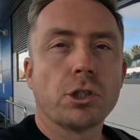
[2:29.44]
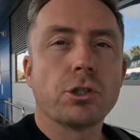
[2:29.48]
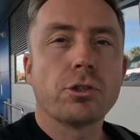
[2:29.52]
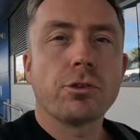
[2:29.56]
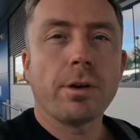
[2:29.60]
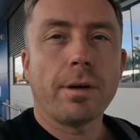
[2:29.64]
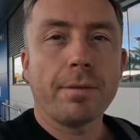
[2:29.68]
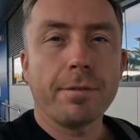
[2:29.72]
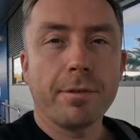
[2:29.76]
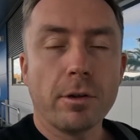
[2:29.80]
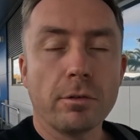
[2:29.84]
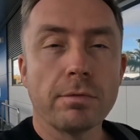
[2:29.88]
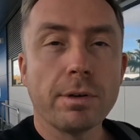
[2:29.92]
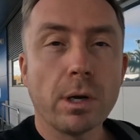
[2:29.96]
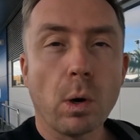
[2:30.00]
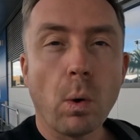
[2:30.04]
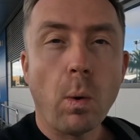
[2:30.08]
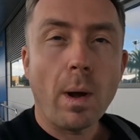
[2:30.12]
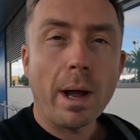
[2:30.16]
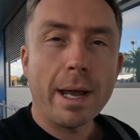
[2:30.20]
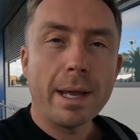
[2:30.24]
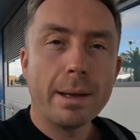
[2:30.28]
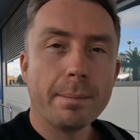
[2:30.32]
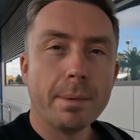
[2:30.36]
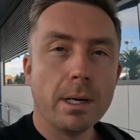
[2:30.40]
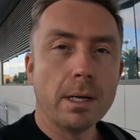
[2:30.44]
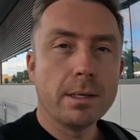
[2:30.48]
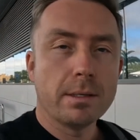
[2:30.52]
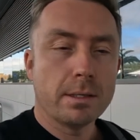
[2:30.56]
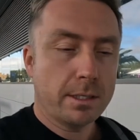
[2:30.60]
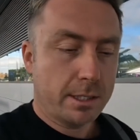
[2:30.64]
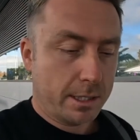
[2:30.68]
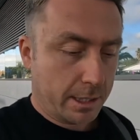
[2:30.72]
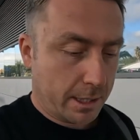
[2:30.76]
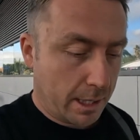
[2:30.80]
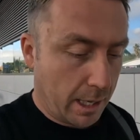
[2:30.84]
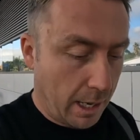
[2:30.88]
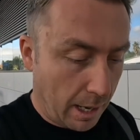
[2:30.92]
travel
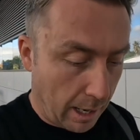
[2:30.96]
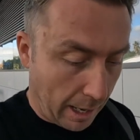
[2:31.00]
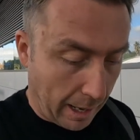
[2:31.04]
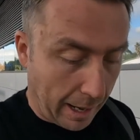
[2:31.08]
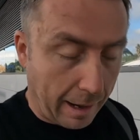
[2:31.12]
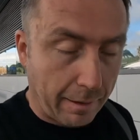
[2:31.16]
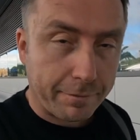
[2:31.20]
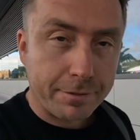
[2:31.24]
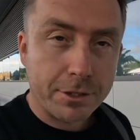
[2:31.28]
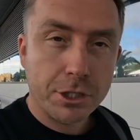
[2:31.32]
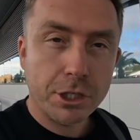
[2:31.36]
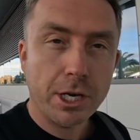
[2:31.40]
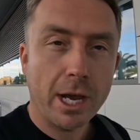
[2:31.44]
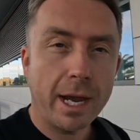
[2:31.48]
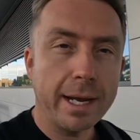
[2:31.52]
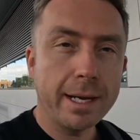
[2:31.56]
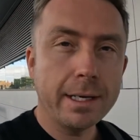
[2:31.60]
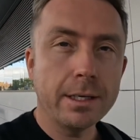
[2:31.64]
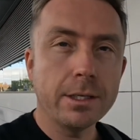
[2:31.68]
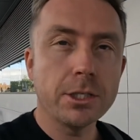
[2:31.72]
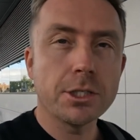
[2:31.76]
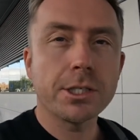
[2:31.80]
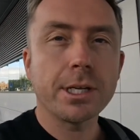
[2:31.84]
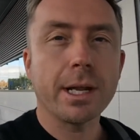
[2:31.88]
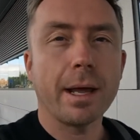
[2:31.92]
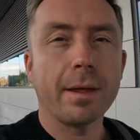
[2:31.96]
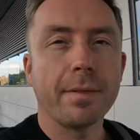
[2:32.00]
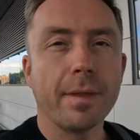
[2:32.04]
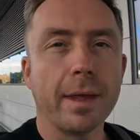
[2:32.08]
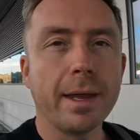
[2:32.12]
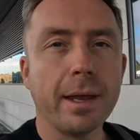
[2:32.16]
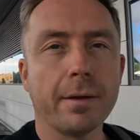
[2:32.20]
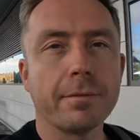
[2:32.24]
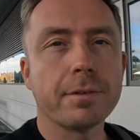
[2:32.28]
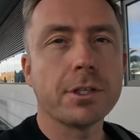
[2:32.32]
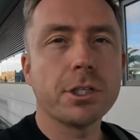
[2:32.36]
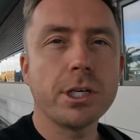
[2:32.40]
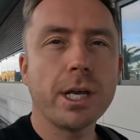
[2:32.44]
requirements have changed, and
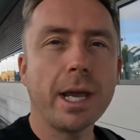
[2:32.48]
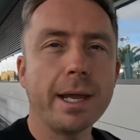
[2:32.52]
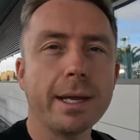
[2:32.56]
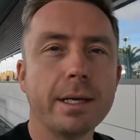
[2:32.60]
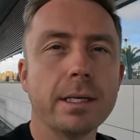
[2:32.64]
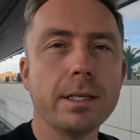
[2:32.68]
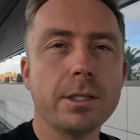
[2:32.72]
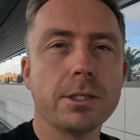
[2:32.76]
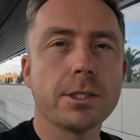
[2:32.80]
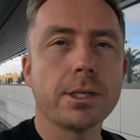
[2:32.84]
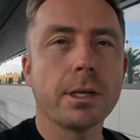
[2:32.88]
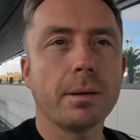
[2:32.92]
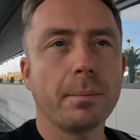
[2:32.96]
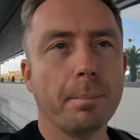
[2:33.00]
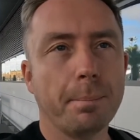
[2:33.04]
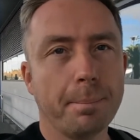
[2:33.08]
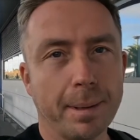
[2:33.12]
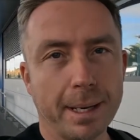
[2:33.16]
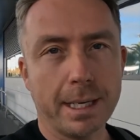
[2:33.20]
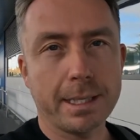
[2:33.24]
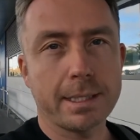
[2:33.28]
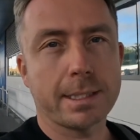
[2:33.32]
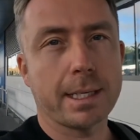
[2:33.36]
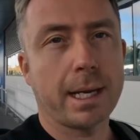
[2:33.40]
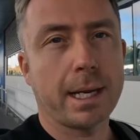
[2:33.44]
they have changed big